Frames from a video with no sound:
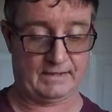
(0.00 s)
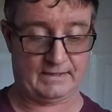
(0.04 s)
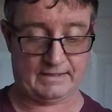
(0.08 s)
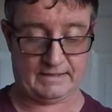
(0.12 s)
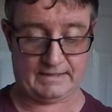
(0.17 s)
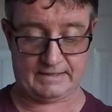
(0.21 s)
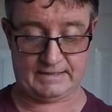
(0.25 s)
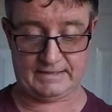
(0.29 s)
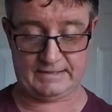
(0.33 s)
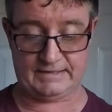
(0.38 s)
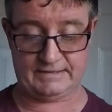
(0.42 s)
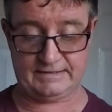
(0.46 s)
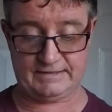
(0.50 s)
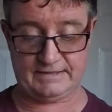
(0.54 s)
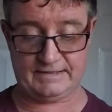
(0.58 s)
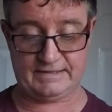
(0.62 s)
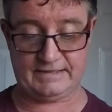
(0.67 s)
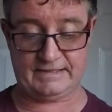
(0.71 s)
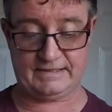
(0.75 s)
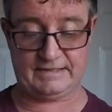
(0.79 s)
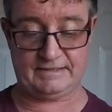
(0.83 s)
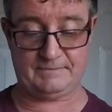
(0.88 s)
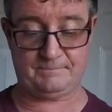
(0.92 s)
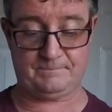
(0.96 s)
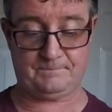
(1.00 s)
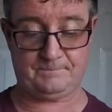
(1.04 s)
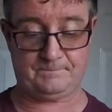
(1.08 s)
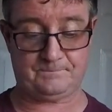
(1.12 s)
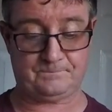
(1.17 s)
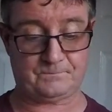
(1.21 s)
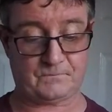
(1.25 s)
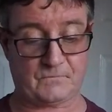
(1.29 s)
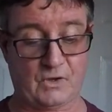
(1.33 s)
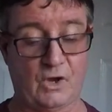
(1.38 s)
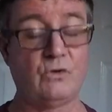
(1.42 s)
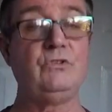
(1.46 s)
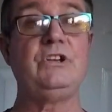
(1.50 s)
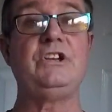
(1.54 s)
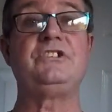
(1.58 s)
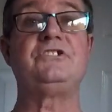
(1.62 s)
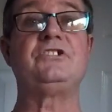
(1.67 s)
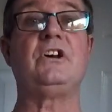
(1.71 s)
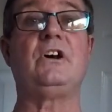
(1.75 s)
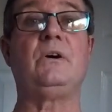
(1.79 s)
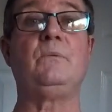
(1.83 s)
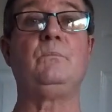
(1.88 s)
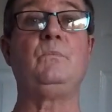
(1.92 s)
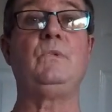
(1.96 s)
and only
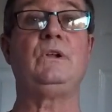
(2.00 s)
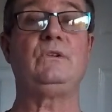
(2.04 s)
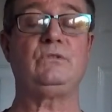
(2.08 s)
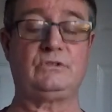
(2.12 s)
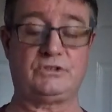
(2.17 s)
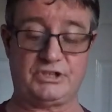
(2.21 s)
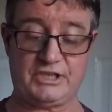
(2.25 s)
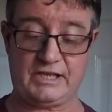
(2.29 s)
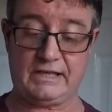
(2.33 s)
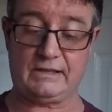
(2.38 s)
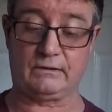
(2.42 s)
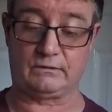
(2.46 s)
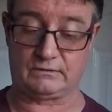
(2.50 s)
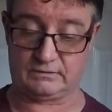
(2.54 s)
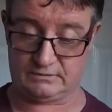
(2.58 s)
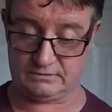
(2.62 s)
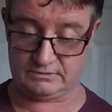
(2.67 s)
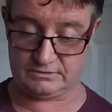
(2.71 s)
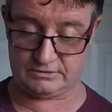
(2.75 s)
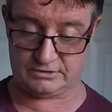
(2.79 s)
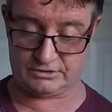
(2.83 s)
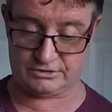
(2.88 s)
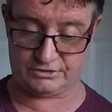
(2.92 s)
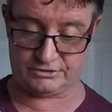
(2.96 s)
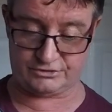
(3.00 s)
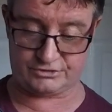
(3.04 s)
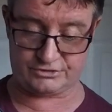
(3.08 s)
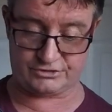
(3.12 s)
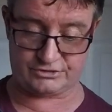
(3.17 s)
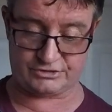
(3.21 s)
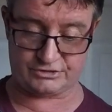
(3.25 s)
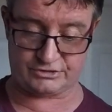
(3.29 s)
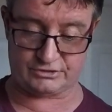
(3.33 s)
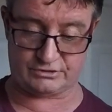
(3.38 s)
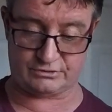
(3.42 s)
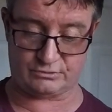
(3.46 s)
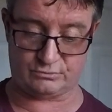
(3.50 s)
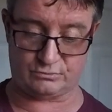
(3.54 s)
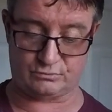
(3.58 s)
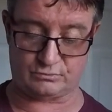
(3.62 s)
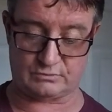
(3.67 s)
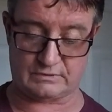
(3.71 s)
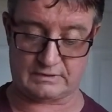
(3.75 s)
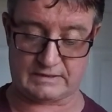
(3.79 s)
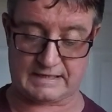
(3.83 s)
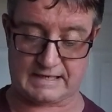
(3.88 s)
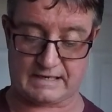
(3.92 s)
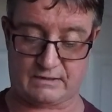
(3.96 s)
time will tell as to
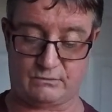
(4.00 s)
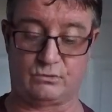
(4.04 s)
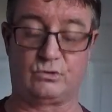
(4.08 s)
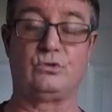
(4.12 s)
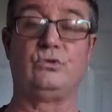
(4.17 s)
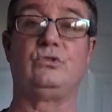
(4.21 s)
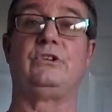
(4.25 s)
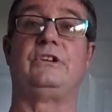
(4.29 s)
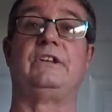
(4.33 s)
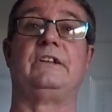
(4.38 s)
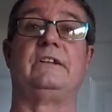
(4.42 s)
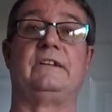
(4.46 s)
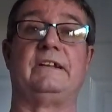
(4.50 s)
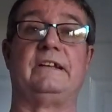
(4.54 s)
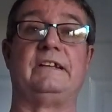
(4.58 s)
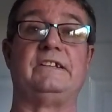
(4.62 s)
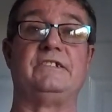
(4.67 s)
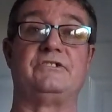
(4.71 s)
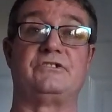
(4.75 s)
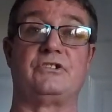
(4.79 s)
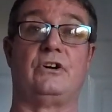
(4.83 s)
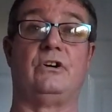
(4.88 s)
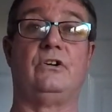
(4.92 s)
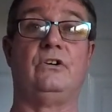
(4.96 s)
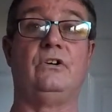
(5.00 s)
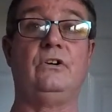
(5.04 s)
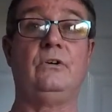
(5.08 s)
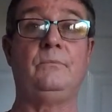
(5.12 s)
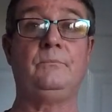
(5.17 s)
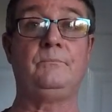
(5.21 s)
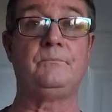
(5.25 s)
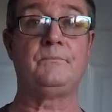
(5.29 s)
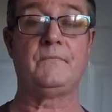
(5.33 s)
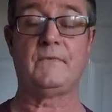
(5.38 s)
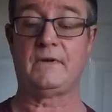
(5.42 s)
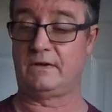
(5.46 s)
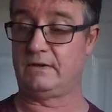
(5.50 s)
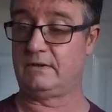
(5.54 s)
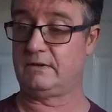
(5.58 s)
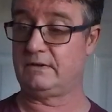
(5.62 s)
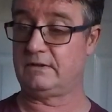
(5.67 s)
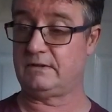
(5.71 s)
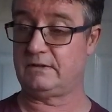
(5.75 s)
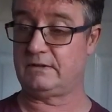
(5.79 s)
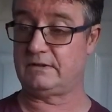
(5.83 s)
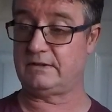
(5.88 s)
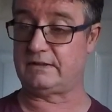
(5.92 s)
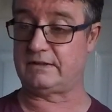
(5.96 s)
how good these are.
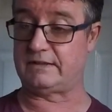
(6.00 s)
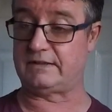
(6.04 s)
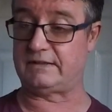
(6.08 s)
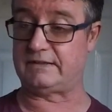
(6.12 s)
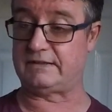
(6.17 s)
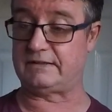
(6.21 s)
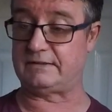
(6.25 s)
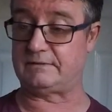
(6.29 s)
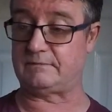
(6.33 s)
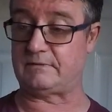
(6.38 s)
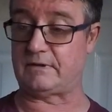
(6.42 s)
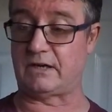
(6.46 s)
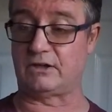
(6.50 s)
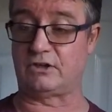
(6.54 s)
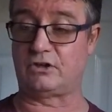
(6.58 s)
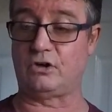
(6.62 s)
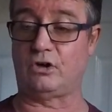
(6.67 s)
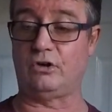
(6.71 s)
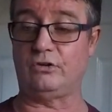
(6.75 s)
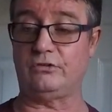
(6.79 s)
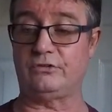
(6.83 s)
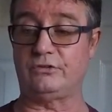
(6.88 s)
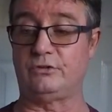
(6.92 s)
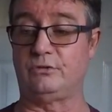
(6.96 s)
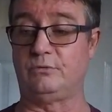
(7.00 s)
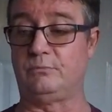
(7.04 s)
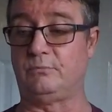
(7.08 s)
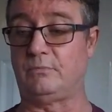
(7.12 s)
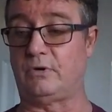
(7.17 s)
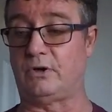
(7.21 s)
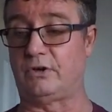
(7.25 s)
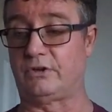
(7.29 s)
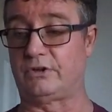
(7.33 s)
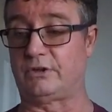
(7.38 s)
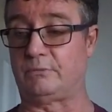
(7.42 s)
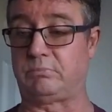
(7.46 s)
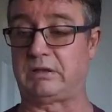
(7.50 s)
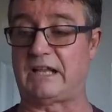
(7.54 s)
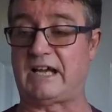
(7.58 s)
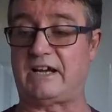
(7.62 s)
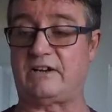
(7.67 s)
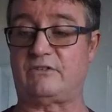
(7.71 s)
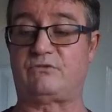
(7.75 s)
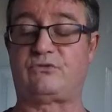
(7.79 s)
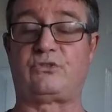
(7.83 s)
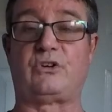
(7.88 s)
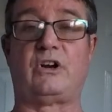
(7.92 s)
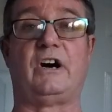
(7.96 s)
I got them on a
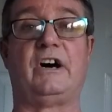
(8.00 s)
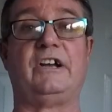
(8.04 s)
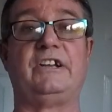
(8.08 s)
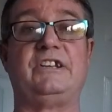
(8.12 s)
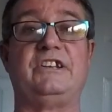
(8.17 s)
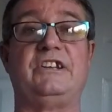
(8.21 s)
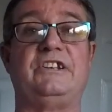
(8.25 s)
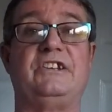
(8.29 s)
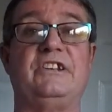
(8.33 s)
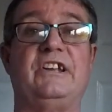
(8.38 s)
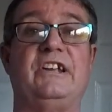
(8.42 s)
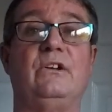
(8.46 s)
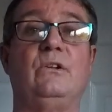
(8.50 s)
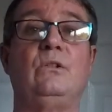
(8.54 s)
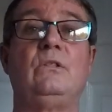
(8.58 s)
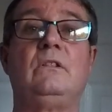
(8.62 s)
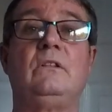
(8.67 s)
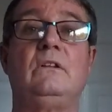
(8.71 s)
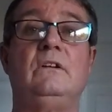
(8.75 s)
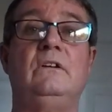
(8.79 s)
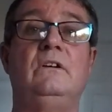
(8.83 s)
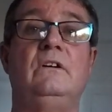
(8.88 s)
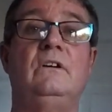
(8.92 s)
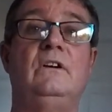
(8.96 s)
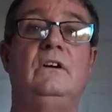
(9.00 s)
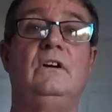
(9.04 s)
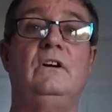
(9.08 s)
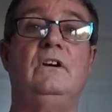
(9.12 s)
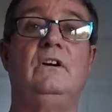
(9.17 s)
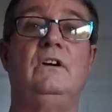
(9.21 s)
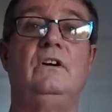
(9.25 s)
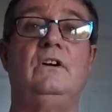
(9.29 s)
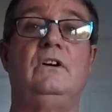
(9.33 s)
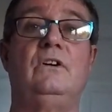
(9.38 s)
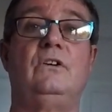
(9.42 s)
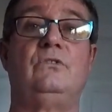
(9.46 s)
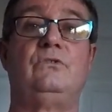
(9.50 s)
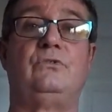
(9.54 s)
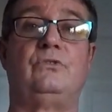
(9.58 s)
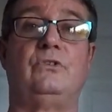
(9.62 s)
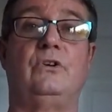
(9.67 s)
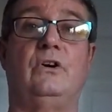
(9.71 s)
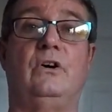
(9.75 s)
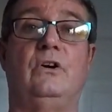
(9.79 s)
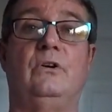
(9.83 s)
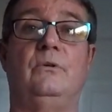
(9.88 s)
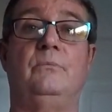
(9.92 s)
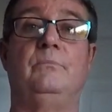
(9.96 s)
Black Friday deal
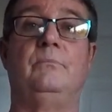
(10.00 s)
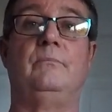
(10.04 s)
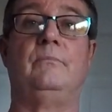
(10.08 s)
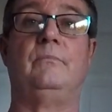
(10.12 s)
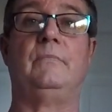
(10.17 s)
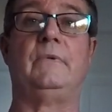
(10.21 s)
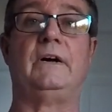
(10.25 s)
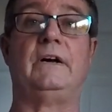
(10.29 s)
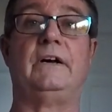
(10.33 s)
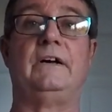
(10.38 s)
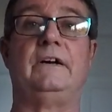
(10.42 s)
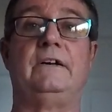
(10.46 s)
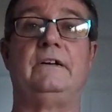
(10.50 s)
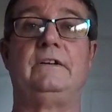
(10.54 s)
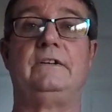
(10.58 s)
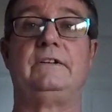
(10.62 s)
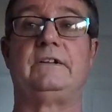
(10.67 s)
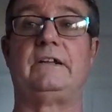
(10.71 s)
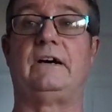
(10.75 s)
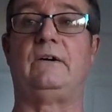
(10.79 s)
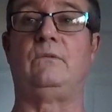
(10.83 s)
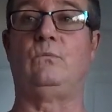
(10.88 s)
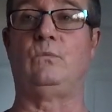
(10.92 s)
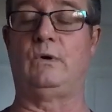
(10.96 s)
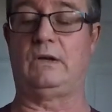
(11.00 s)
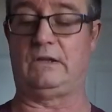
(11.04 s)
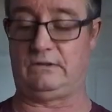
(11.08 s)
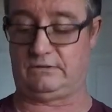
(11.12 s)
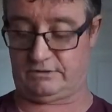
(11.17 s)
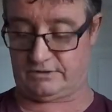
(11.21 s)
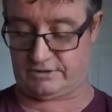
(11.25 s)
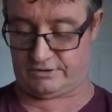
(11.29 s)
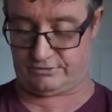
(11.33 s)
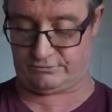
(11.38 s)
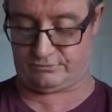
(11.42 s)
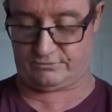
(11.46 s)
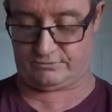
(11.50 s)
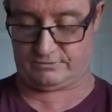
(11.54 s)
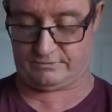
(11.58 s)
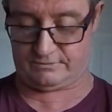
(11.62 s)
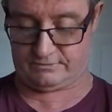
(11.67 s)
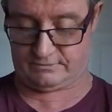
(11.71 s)
from that well-known